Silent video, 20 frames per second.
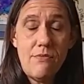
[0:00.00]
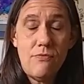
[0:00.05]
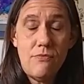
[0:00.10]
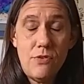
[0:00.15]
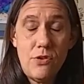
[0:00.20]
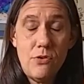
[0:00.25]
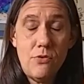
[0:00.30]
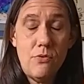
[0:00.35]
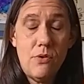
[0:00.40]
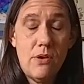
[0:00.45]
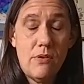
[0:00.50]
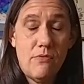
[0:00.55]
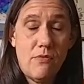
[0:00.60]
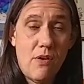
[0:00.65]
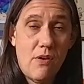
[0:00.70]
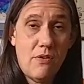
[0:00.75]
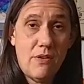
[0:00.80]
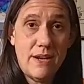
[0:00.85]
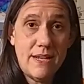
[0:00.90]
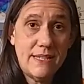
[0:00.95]
If you
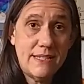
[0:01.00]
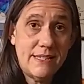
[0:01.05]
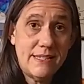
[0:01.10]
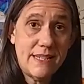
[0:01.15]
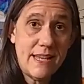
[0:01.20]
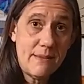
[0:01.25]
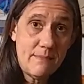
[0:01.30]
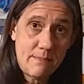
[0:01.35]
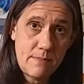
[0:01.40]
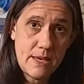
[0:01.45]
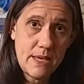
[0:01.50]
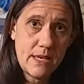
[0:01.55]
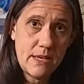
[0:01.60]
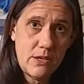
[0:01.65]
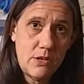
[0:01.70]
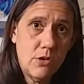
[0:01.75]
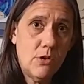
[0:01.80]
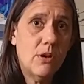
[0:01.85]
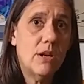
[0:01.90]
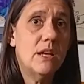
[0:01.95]
have already sent
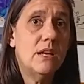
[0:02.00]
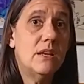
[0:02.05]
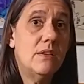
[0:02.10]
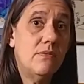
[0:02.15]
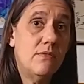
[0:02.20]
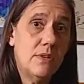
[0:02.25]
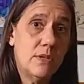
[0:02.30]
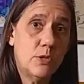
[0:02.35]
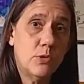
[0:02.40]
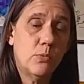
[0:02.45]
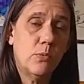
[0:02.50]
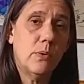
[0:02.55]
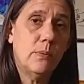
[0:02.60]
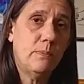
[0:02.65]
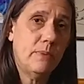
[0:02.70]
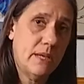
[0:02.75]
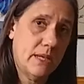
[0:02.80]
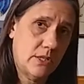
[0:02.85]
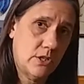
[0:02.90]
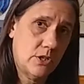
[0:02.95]
me your
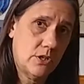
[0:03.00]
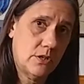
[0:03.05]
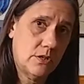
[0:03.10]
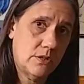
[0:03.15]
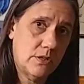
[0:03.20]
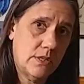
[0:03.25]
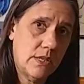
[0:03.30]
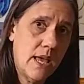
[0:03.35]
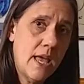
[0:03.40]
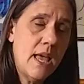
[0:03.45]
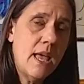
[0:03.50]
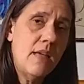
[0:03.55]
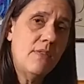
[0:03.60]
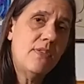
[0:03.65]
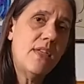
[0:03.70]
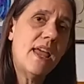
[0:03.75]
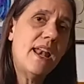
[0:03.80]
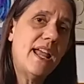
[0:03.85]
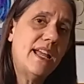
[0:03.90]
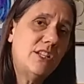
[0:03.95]
individual pictures,
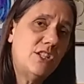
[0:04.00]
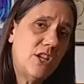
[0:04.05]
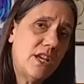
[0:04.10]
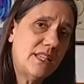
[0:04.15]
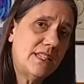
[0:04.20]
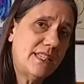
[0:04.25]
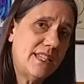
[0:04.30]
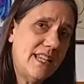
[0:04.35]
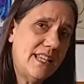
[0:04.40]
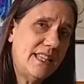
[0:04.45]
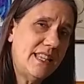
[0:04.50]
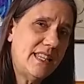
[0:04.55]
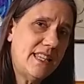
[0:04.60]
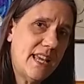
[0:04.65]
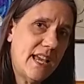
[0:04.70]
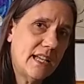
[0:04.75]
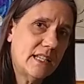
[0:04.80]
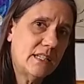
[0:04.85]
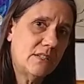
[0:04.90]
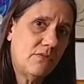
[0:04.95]
then I just
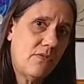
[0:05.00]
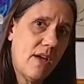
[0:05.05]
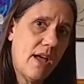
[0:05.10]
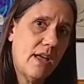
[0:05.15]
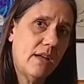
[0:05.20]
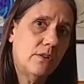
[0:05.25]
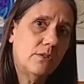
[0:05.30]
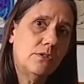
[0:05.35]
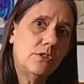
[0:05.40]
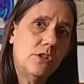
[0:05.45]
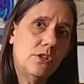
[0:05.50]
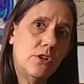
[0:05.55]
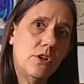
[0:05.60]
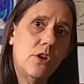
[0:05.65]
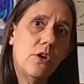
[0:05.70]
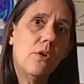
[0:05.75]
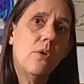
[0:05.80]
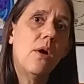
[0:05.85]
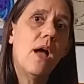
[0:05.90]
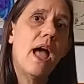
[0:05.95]
need the text file
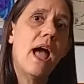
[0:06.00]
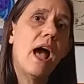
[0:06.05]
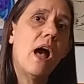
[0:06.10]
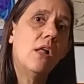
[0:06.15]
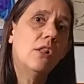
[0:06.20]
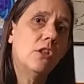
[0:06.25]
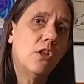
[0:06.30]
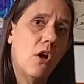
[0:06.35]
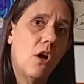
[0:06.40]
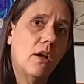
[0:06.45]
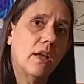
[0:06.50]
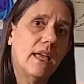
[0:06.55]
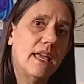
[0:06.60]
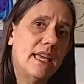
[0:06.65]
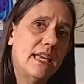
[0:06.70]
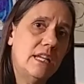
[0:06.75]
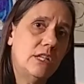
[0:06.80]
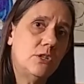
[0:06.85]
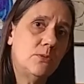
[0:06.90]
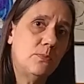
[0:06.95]
to know how
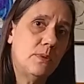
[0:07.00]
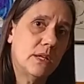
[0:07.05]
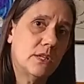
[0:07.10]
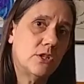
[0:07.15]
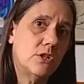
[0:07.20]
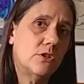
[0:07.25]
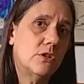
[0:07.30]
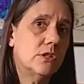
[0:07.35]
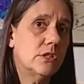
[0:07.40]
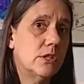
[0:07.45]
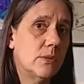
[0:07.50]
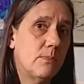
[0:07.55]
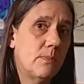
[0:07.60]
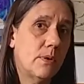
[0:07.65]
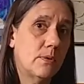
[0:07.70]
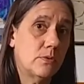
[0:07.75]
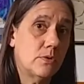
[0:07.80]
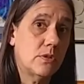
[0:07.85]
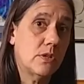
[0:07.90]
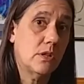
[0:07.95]
long each picture
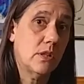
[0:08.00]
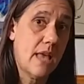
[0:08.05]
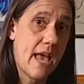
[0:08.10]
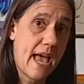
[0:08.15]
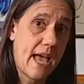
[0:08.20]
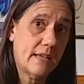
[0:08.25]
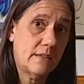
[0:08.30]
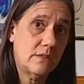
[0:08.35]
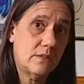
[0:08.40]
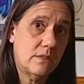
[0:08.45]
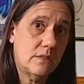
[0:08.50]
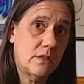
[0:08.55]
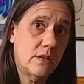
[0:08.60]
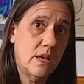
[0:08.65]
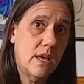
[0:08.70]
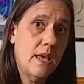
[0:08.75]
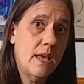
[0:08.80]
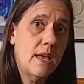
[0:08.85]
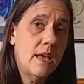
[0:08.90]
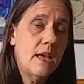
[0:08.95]
is supposed to
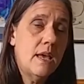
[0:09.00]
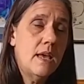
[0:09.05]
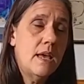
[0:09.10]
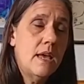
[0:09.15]
last.